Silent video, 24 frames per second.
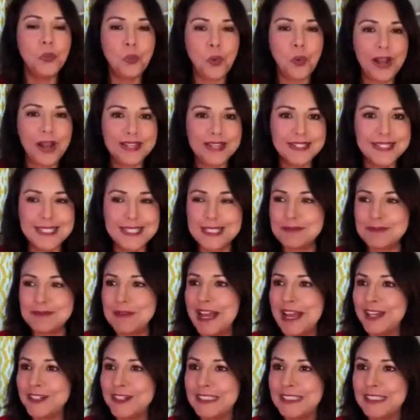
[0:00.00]
Why does this
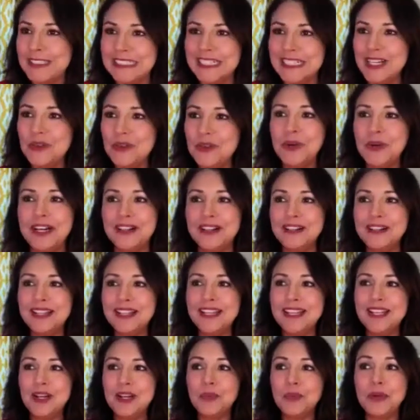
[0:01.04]
matter?
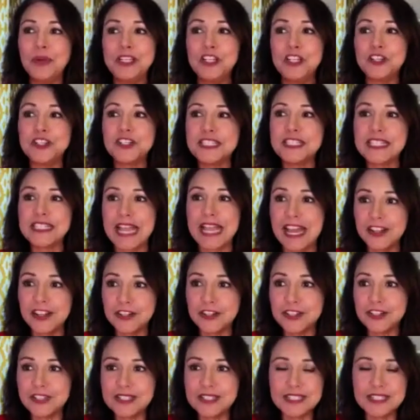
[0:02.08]
Well, when you're
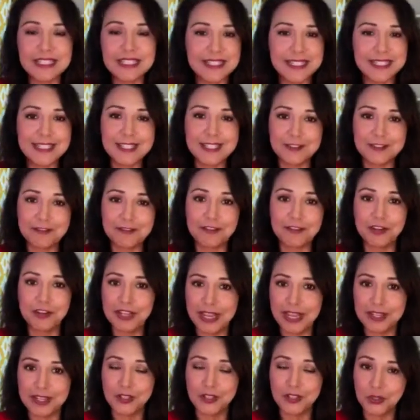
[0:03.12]
scattered, it's easy to
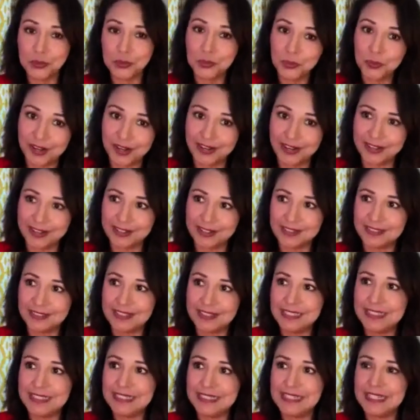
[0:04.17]
forget your why.
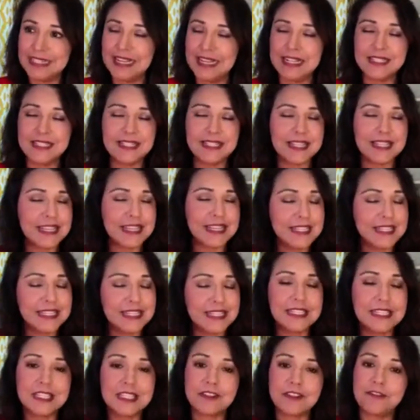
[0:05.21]
It's
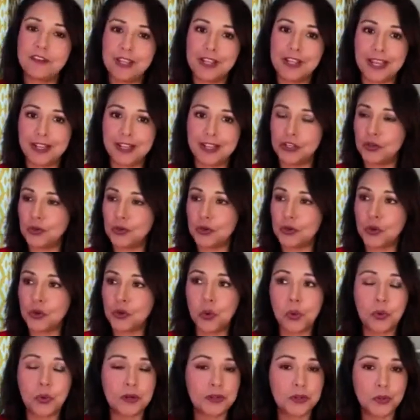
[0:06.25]
easy to forget your
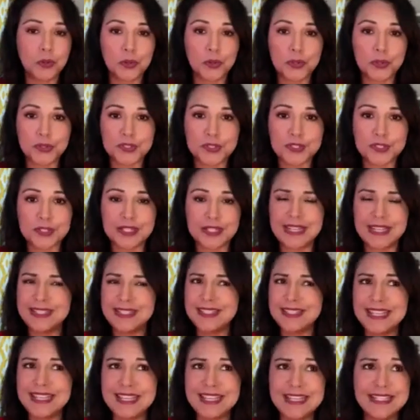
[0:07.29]
core goals.
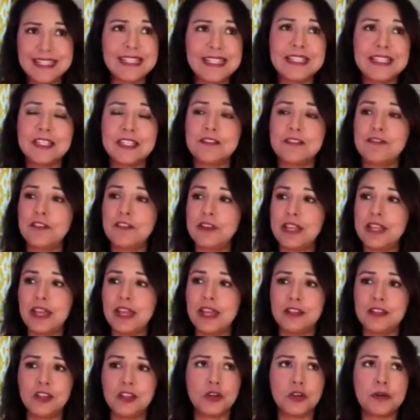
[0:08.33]
It's easy to
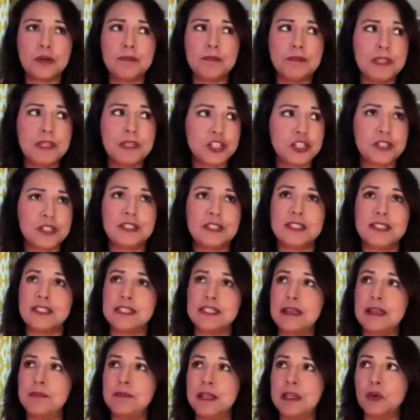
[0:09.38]
forget your mission
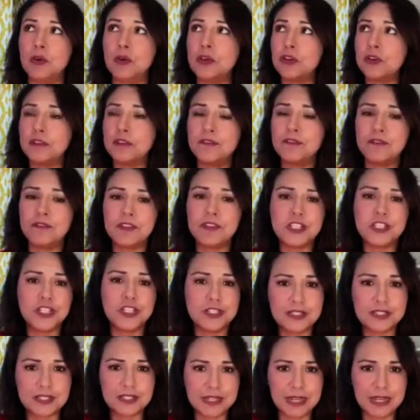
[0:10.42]
statement or your
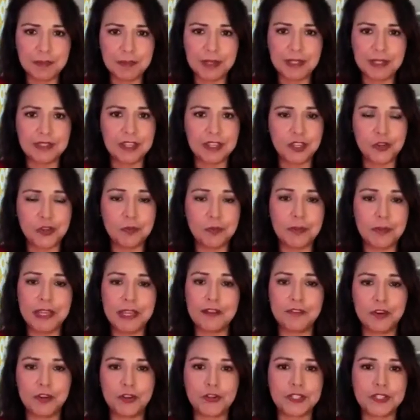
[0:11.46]
vision statement that you
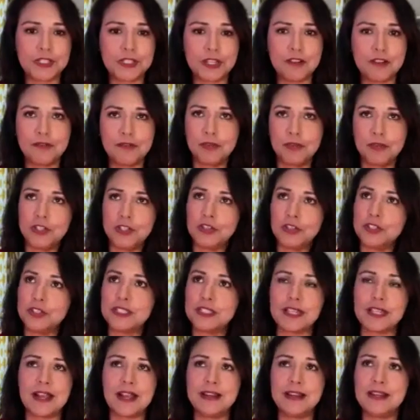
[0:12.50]
make for yourself when you're
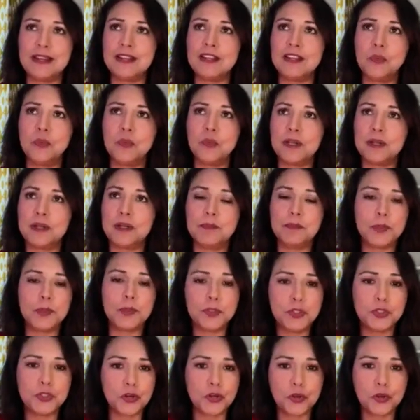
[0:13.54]
deciding you want to
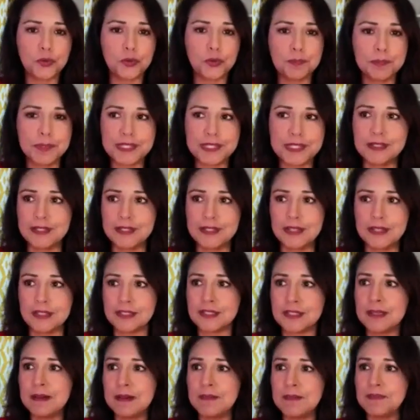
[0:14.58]
build your own
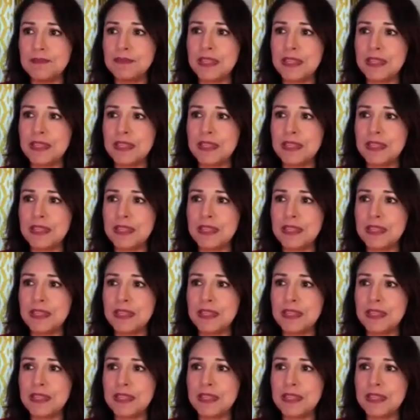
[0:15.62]
business.